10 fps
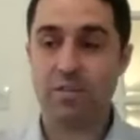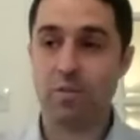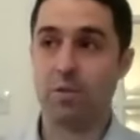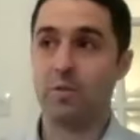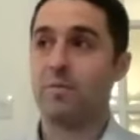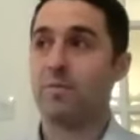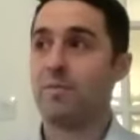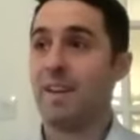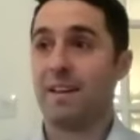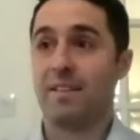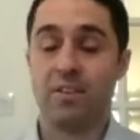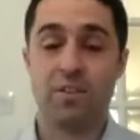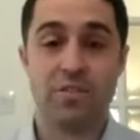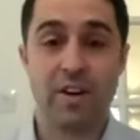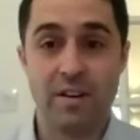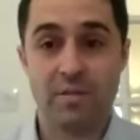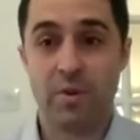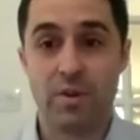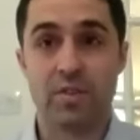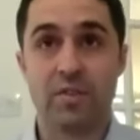so yeah, you're right in
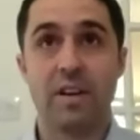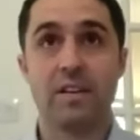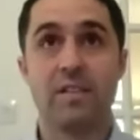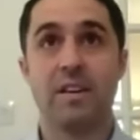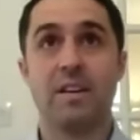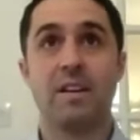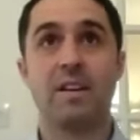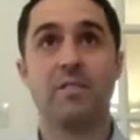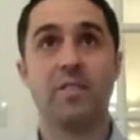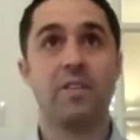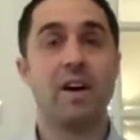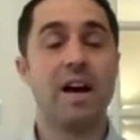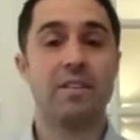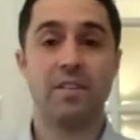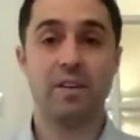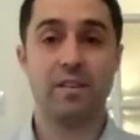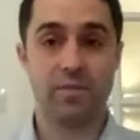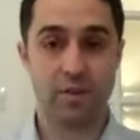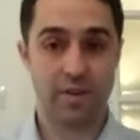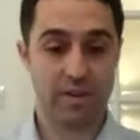what you're saying. It's like for the last three or
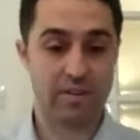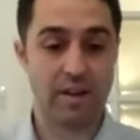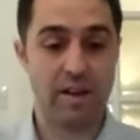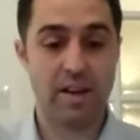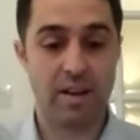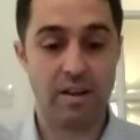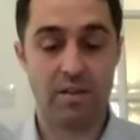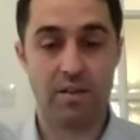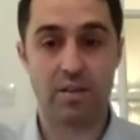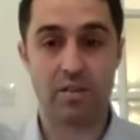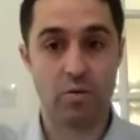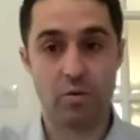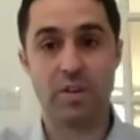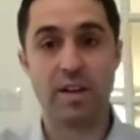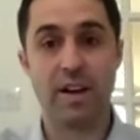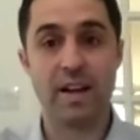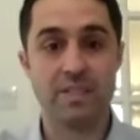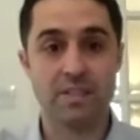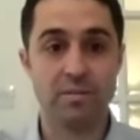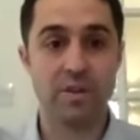four years, the sole
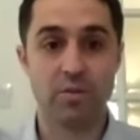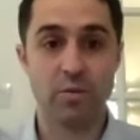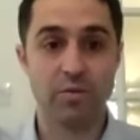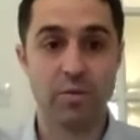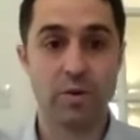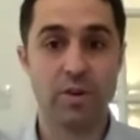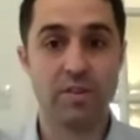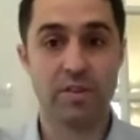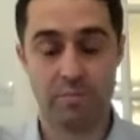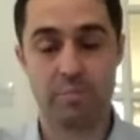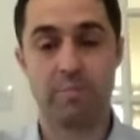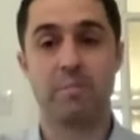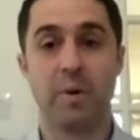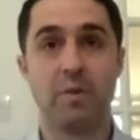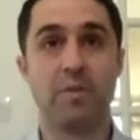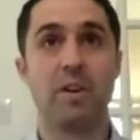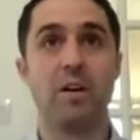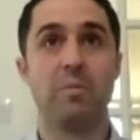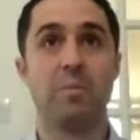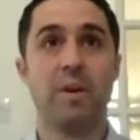direction, my sole focus is building
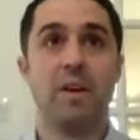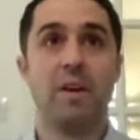up